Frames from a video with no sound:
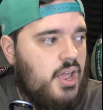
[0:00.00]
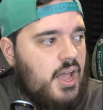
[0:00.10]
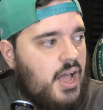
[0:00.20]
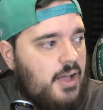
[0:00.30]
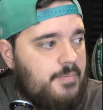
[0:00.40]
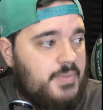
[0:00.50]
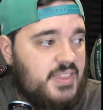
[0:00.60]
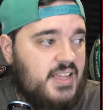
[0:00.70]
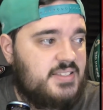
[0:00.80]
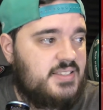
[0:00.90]
But
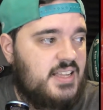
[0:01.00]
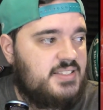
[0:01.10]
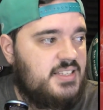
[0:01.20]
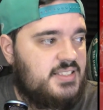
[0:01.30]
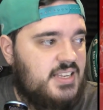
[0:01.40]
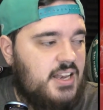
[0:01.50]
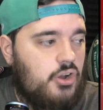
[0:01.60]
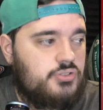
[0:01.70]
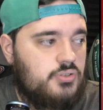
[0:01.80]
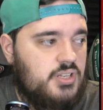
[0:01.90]
that's the extent. I
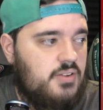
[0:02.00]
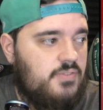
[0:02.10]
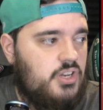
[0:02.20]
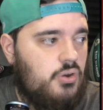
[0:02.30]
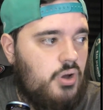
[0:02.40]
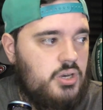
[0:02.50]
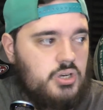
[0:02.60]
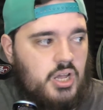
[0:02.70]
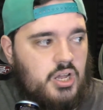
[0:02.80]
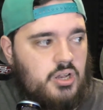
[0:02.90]
also did a video on
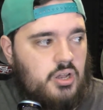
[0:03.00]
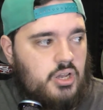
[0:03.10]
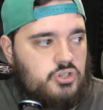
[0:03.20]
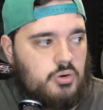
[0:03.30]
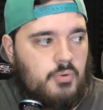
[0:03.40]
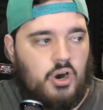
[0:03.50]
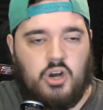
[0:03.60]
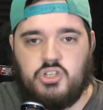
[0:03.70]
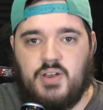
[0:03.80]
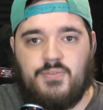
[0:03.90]

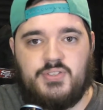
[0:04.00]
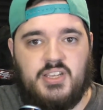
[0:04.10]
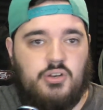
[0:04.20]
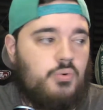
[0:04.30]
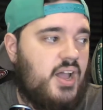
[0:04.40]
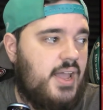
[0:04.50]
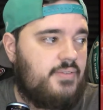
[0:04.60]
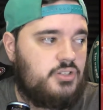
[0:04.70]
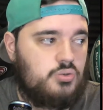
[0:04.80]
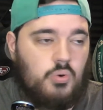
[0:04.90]
Jermar Jefferson, who I
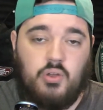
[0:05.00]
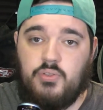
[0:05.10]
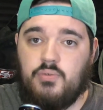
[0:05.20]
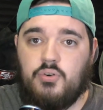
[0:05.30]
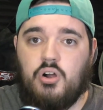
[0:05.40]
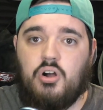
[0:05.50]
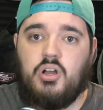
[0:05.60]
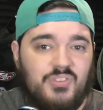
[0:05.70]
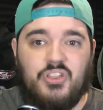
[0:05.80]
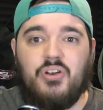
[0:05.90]
have at 12th overall.
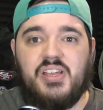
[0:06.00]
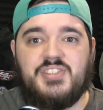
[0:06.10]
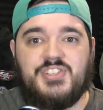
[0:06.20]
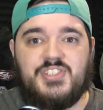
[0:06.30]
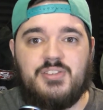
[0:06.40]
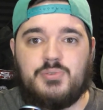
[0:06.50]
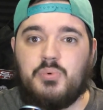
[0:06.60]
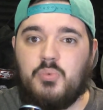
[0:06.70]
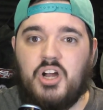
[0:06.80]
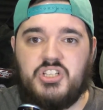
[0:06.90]
There are instances
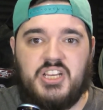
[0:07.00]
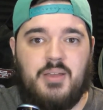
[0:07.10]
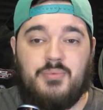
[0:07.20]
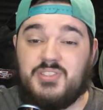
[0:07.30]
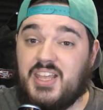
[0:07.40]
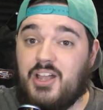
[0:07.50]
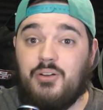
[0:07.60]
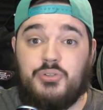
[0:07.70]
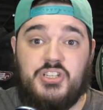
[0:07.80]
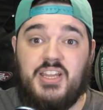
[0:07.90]
when watching him, it's like,
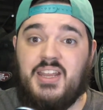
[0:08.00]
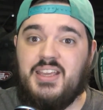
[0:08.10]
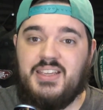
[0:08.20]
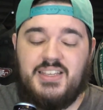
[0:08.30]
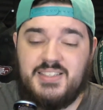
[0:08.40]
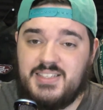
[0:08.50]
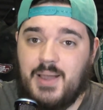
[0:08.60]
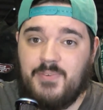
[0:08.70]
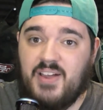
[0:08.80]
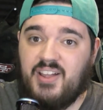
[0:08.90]
oh shit, he's a
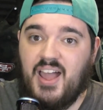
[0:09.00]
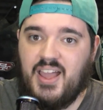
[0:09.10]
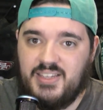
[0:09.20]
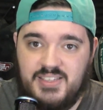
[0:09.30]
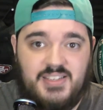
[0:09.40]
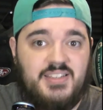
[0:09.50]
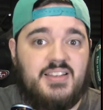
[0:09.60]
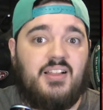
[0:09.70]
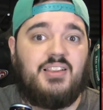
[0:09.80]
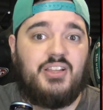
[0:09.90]
top 5 guy. He's
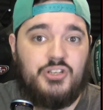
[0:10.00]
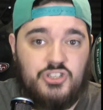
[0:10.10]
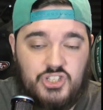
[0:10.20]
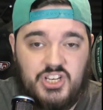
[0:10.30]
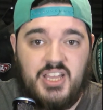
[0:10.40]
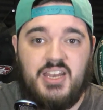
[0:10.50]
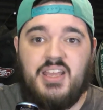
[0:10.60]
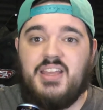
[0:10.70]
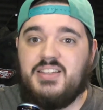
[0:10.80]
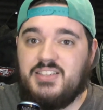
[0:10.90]
a legit,
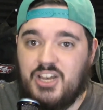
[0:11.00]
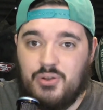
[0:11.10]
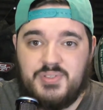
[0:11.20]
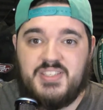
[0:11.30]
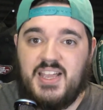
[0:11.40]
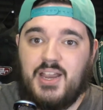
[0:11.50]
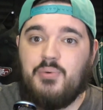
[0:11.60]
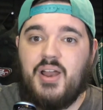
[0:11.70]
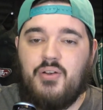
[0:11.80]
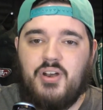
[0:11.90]
you know,
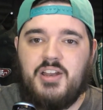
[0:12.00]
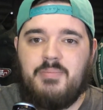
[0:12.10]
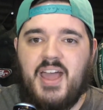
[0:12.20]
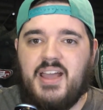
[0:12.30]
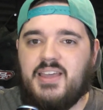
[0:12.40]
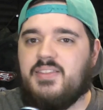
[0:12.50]
second round running back.